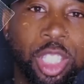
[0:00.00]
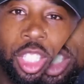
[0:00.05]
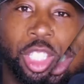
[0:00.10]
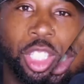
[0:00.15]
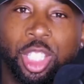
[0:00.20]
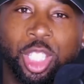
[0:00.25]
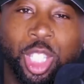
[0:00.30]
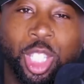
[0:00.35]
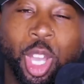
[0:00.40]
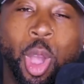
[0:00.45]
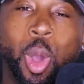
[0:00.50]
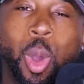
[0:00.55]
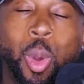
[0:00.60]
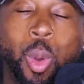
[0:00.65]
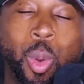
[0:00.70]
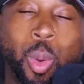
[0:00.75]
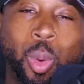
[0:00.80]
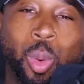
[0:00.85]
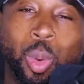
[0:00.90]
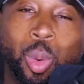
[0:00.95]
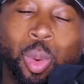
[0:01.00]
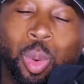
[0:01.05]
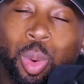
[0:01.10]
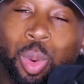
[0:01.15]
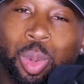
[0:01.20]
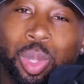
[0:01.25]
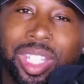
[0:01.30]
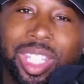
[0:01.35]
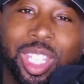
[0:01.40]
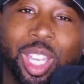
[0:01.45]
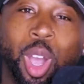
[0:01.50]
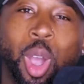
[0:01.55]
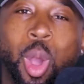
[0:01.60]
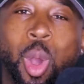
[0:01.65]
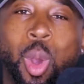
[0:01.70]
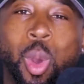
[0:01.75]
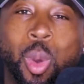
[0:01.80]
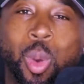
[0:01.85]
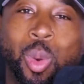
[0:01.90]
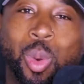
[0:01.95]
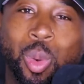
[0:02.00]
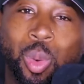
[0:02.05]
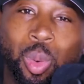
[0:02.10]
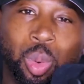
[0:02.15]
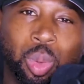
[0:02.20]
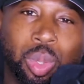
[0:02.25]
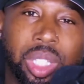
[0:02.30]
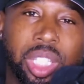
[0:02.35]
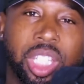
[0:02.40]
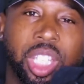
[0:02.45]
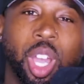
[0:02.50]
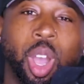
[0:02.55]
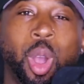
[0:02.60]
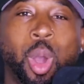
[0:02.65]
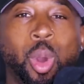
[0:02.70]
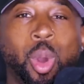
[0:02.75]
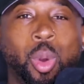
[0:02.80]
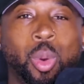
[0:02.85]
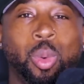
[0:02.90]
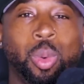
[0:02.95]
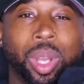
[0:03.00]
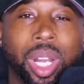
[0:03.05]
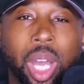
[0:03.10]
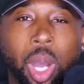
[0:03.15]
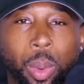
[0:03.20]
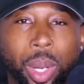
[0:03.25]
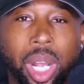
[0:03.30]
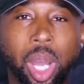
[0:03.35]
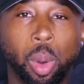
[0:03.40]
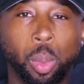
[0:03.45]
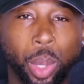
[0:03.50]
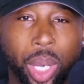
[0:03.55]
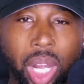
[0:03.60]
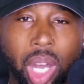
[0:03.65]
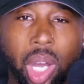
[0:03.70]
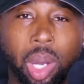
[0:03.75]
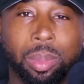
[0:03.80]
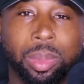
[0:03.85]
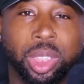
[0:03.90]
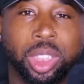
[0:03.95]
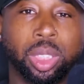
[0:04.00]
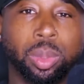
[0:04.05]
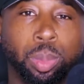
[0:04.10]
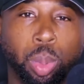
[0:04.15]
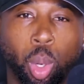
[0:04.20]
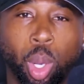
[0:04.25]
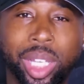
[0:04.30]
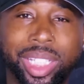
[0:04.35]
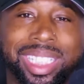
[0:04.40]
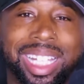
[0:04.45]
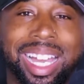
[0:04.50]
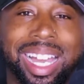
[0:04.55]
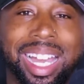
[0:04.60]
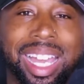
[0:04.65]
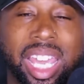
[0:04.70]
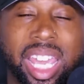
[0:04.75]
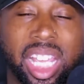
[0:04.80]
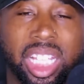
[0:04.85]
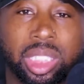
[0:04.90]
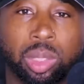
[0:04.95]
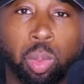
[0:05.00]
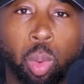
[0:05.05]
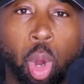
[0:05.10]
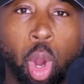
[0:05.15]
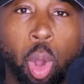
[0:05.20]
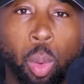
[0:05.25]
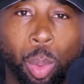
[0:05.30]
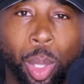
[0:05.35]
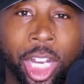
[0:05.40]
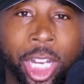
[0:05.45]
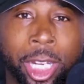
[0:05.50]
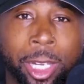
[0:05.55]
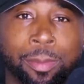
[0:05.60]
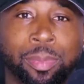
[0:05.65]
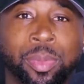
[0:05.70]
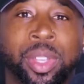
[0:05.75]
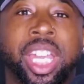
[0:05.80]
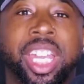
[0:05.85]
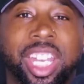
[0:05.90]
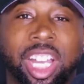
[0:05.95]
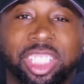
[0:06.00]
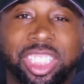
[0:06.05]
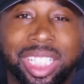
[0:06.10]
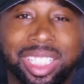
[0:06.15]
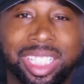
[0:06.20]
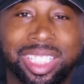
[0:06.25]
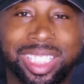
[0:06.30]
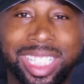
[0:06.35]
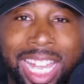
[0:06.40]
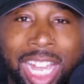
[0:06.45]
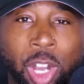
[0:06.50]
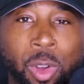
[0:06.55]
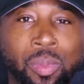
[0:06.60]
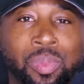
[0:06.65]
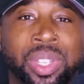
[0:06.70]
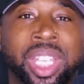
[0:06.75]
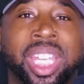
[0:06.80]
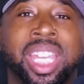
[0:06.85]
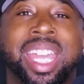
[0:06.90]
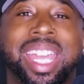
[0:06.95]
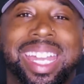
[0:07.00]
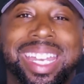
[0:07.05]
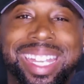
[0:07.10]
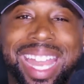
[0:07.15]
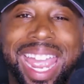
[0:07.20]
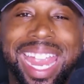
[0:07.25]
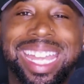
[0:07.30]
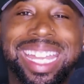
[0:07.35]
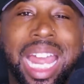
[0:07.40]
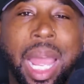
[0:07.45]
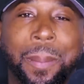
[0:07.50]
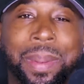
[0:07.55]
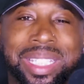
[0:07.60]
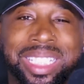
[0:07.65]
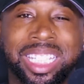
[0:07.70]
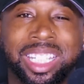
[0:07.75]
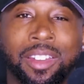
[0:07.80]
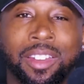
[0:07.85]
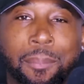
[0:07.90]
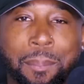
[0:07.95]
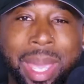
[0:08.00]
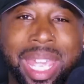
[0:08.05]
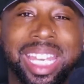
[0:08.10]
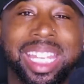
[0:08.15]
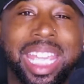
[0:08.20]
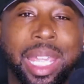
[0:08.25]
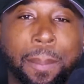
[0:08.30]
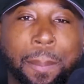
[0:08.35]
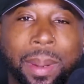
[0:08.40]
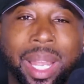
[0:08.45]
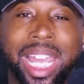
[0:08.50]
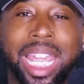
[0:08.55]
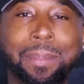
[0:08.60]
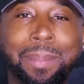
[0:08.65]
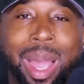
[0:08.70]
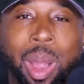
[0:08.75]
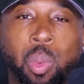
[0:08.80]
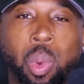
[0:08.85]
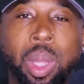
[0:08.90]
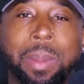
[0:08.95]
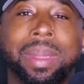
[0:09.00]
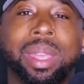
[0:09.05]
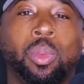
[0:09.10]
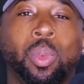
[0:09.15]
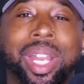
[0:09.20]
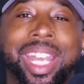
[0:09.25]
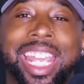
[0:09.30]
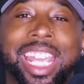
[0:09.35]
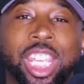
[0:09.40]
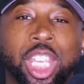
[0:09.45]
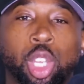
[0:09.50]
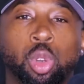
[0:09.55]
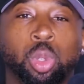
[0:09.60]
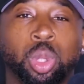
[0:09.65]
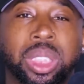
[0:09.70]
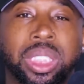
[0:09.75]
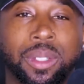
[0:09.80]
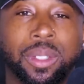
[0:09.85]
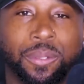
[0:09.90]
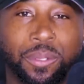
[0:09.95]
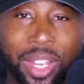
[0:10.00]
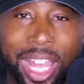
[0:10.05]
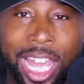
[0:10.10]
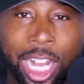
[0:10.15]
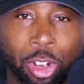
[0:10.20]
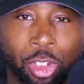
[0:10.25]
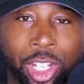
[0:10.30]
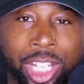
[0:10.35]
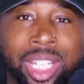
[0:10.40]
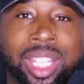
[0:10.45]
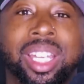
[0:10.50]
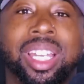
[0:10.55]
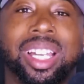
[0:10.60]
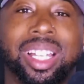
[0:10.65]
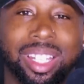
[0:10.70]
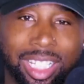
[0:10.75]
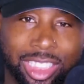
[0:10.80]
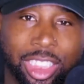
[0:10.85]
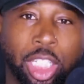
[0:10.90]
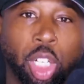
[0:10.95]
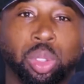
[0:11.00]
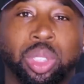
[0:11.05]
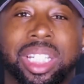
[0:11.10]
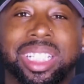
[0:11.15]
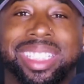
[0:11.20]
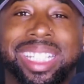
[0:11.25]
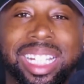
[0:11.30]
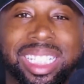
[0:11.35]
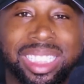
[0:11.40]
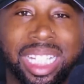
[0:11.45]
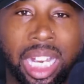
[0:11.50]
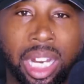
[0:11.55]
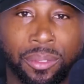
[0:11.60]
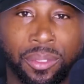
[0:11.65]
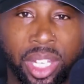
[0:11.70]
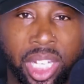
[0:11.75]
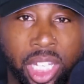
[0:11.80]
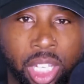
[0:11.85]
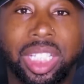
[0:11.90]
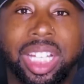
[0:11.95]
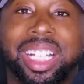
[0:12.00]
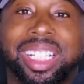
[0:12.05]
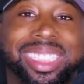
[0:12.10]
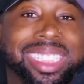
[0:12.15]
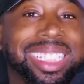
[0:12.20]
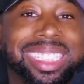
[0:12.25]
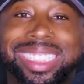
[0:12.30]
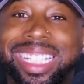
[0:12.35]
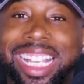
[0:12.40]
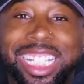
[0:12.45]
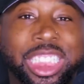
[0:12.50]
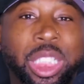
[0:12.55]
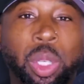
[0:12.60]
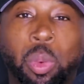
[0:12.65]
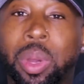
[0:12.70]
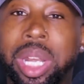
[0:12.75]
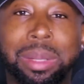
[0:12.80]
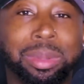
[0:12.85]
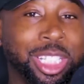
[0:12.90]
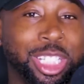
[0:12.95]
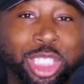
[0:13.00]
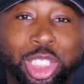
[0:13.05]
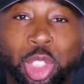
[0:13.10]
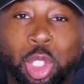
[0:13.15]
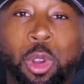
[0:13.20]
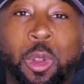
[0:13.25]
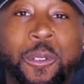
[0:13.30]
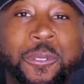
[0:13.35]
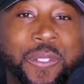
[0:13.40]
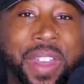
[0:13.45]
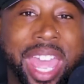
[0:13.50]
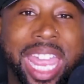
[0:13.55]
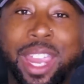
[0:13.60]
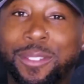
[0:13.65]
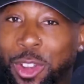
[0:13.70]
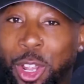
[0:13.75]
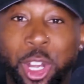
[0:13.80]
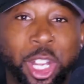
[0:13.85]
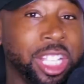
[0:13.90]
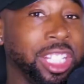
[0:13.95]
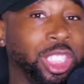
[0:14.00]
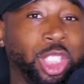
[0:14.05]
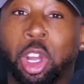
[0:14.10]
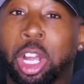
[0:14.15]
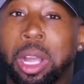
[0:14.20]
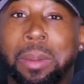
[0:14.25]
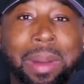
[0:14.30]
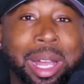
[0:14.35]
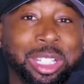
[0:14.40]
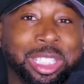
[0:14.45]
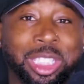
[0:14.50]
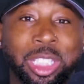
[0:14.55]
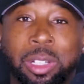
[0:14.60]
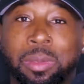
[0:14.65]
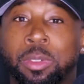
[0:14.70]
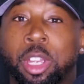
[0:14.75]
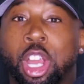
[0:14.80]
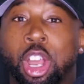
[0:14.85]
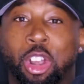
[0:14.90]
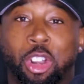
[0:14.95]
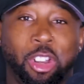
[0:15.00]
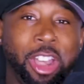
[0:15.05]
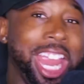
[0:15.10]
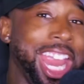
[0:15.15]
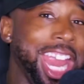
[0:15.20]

Yo. What up? It's your boy Ty X Worldwide. Now check this out. 99% of men get played by women when they use flattery. Let's go to the TikTok video. She says she went up to this dude, fake flirting, talking about some rah,